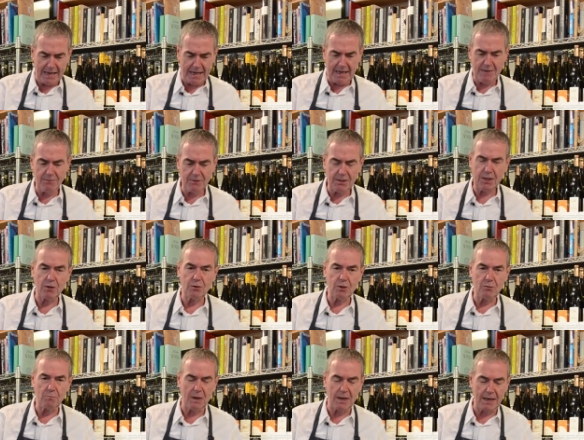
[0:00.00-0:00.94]
even though
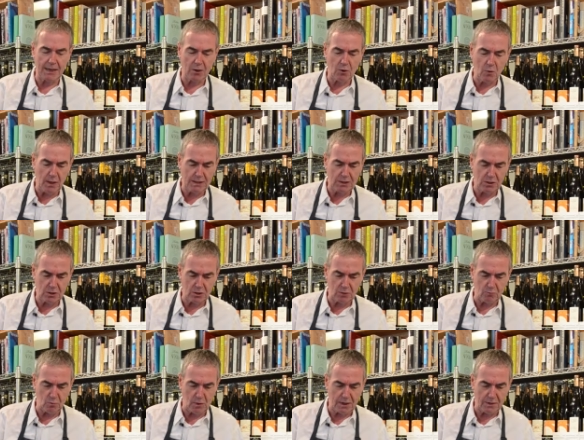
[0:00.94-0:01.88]
you might
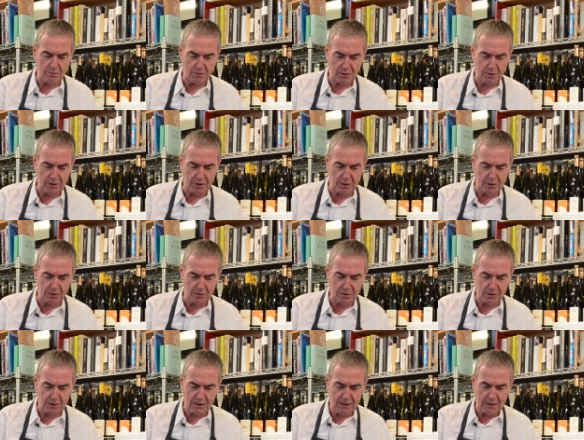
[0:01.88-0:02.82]
question whether or
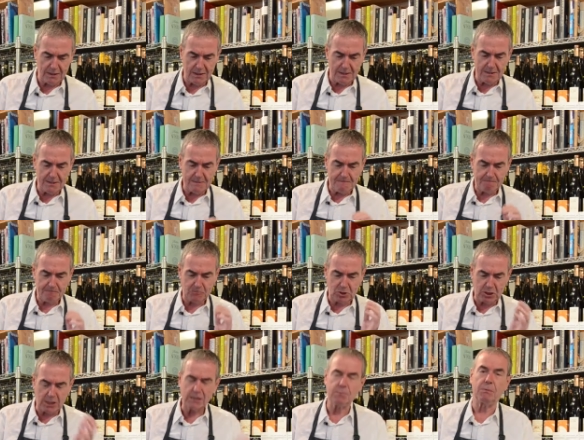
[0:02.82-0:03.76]
not
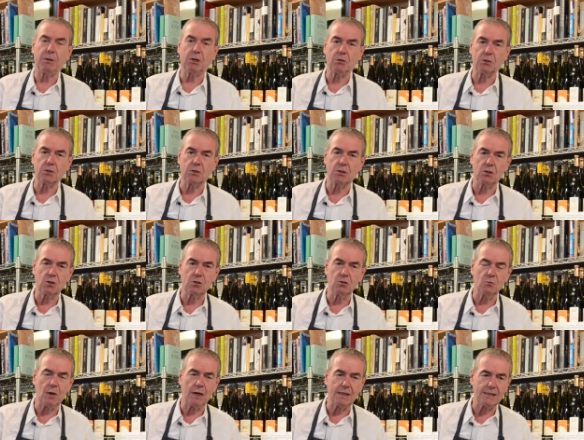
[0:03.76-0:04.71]
just because the
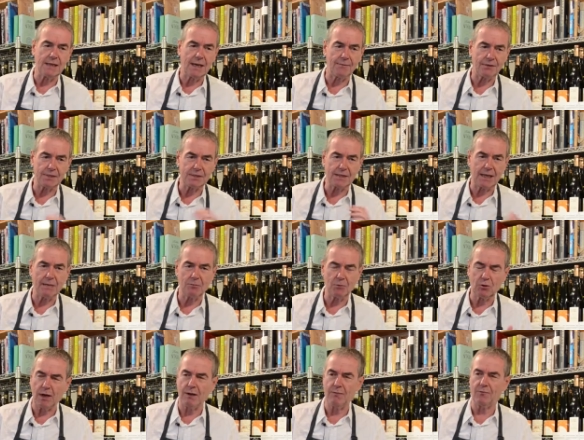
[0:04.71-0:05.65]
two wines have the same
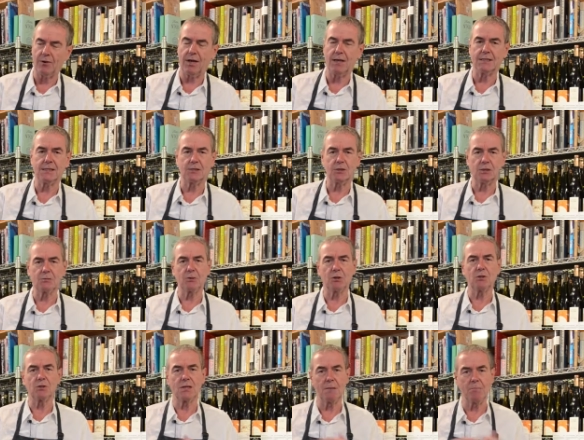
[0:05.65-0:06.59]
grape variety and just
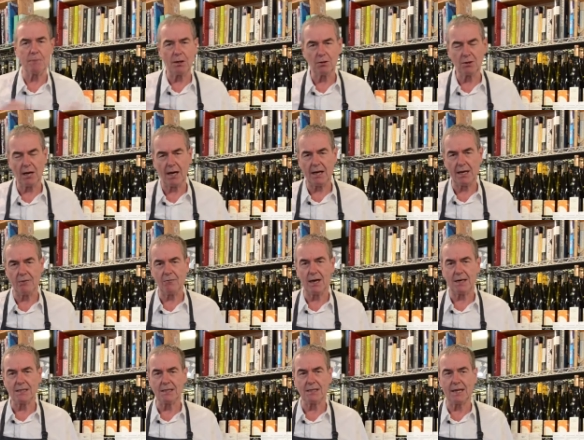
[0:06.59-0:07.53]
because they're both highly
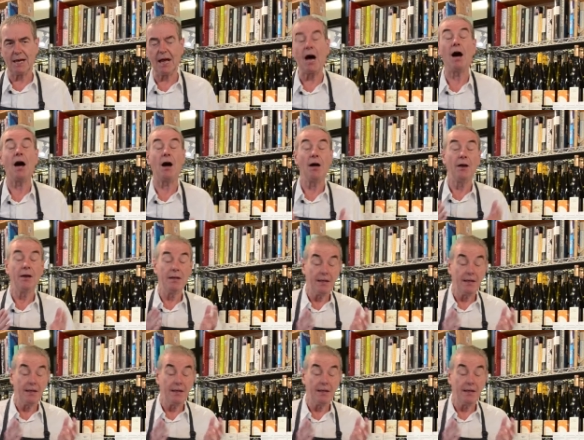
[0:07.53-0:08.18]
rated, they are,